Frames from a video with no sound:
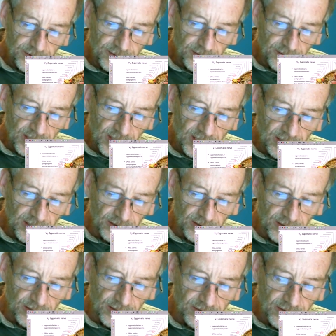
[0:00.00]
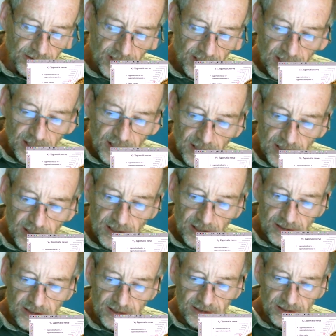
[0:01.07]
cranial nerve.
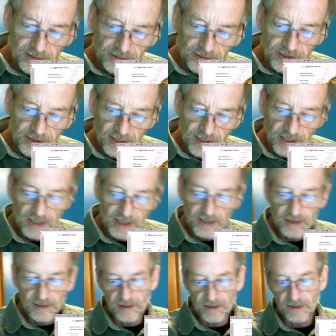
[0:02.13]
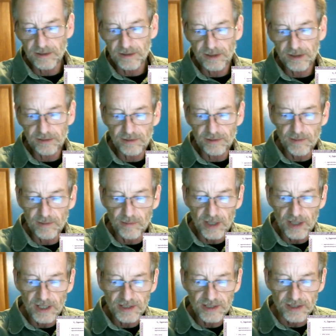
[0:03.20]
Distal to that are the three
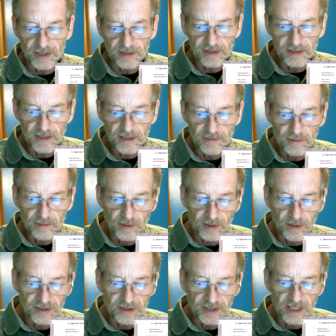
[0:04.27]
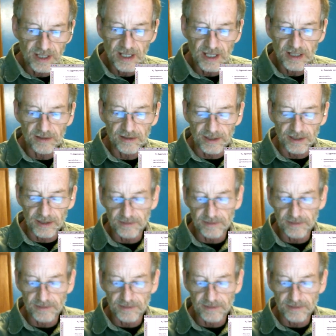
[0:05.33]
branches, and of course the ganglion.